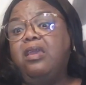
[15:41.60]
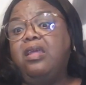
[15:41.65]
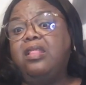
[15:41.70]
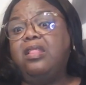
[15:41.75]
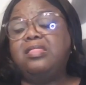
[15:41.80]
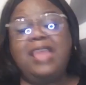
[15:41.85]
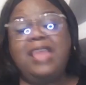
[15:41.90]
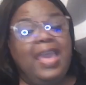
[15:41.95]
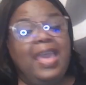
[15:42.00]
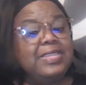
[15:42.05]

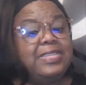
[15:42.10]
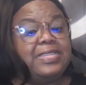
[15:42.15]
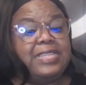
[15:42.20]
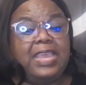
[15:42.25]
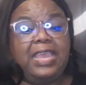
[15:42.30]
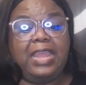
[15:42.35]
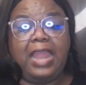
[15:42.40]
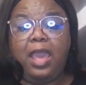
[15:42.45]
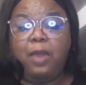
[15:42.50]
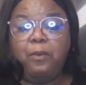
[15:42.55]
That's
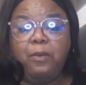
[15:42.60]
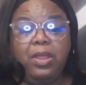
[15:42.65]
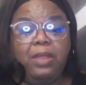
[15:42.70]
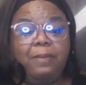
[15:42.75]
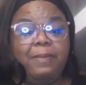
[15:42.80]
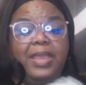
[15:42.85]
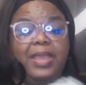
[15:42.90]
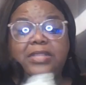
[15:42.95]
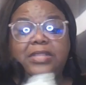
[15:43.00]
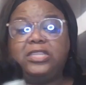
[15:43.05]
it. I want
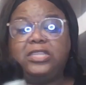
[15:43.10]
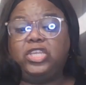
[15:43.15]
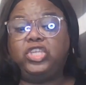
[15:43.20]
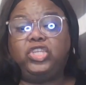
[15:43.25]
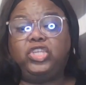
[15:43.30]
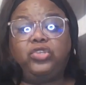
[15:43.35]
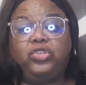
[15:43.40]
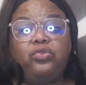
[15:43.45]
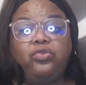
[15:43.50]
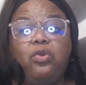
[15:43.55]
to make this
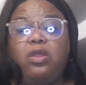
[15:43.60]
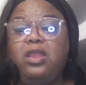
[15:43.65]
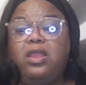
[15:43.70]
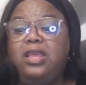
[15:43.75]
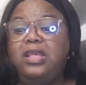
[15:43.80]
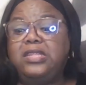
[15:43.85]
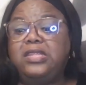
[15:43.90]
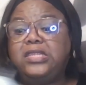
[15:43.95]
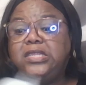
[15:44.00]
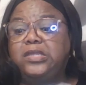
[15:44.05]
short
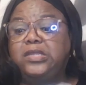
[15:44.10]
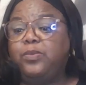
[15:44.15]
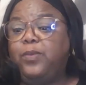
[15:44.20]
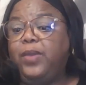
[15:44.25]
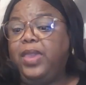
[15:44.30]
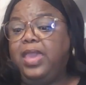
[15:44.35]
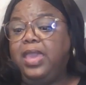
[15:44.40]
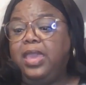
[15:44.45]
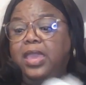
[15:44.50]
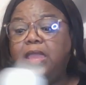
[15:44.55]
and
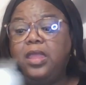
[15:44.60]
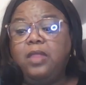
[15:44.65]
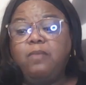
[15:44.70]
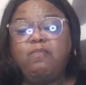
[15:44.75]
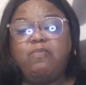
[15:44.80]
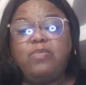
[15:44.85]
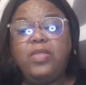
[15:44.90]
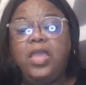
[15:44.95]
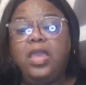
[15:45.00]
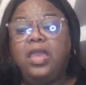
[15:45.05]

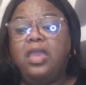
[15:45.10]
sweet.